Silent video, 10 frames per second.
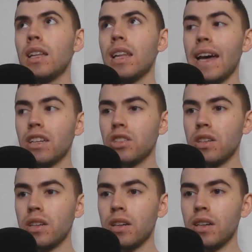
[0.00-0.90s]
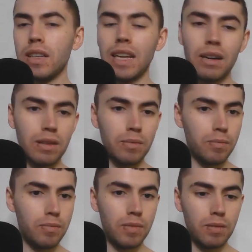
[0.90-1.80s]
last year, now he
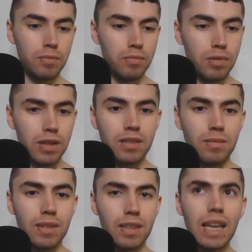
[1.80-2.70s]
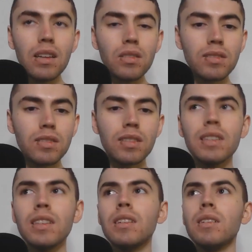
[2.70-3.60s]
breaks something else.
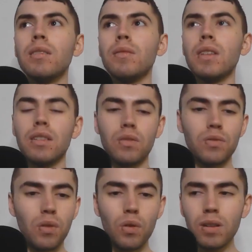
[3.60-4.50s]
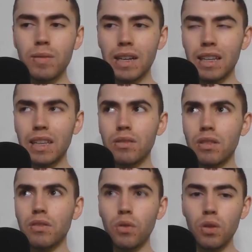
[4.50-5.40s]
Like his forearm, I think it was
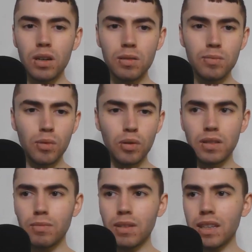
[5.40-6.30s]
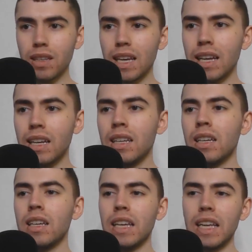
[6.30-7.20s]
his forearm or something like that.
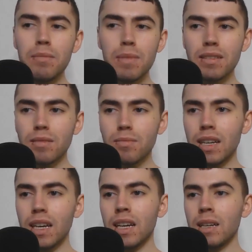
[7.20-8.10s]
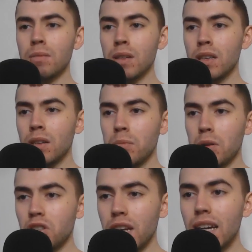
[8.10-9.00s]
He missed some time.
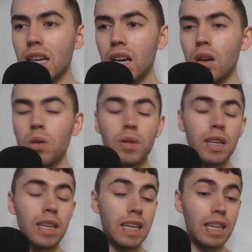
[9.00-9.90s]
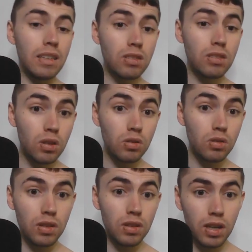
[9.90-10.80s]
Pacheco, he's close to
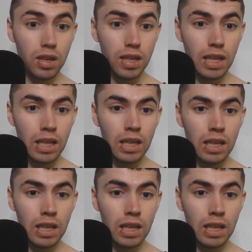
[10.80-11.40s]
returning,